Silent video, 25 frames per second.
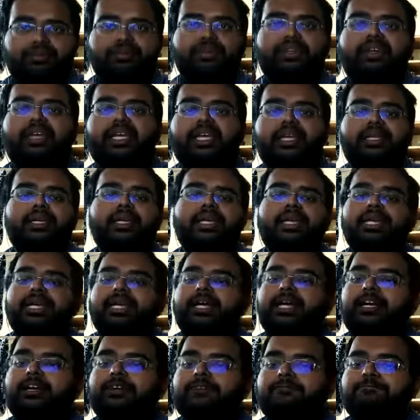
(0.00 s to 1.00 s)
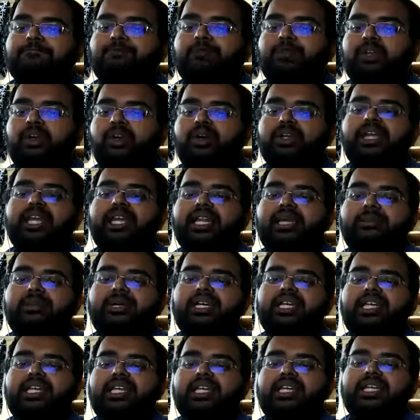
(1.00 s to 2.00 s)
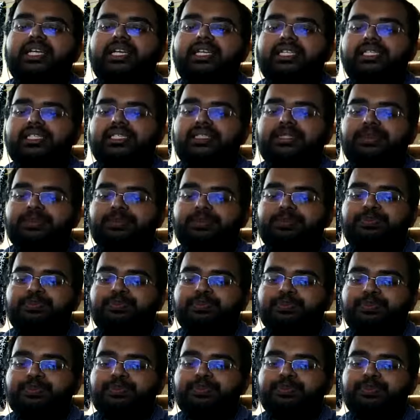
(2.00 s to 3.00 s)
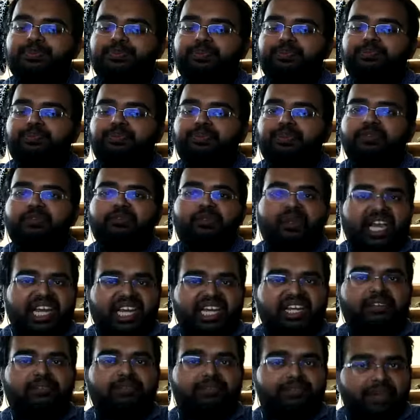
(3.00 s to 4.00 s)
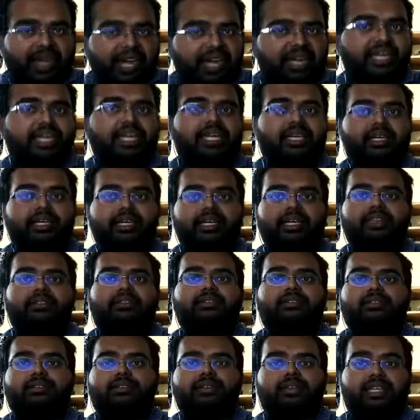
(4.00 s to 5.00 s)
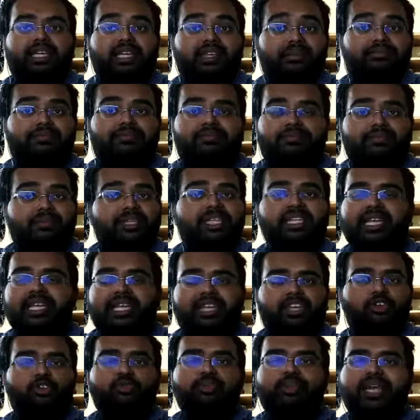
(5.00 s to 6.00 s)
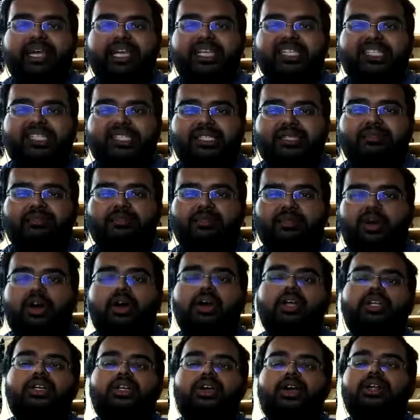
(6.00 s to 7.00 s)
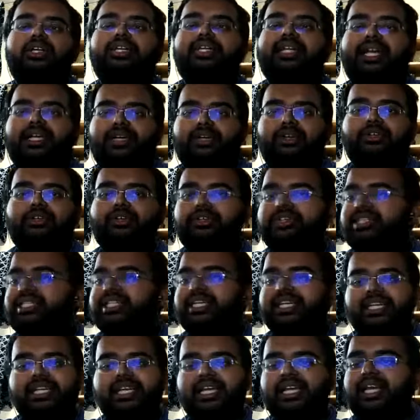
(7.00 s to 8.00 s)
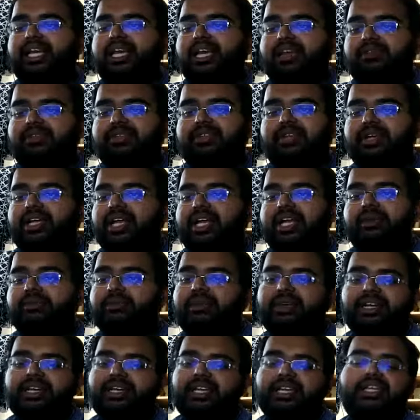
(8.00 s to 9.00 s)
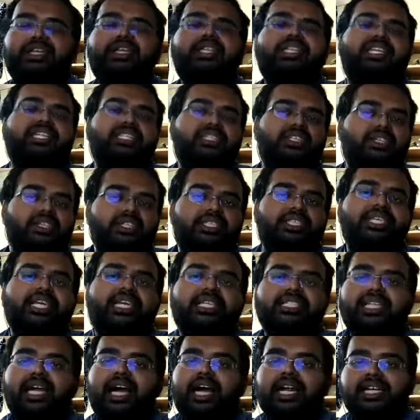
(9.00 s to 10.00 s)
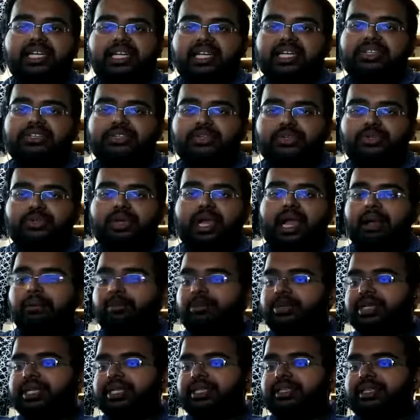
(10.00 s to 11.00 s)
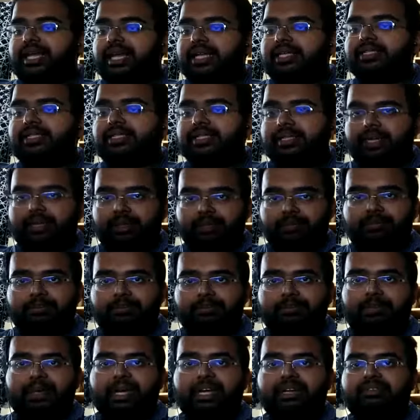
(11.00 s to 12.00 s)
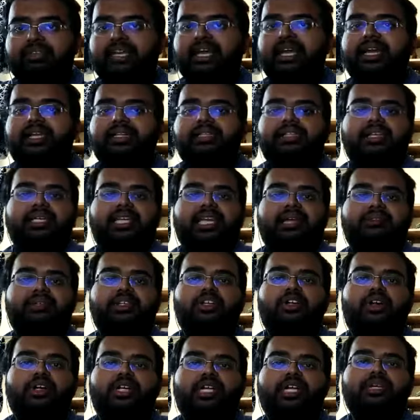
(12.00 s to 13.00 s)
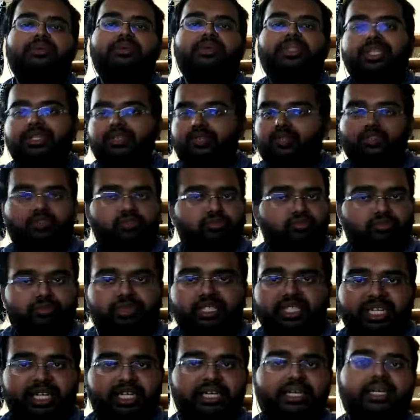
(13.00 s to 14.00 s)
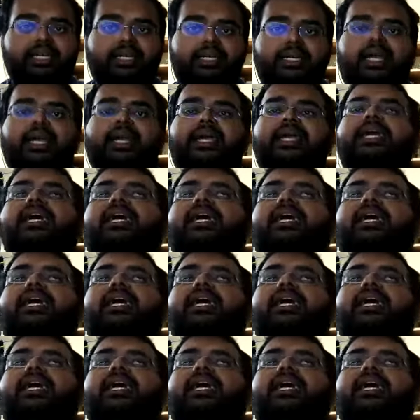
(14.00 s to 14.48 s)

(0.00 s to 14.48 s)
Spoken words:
Right. Now, organic mercury is very, very lethal. If like you make a small contact on your skin with organic mercury, there's a good chance, unless you amputate that said part of the hand that came in contact with it, you generally die.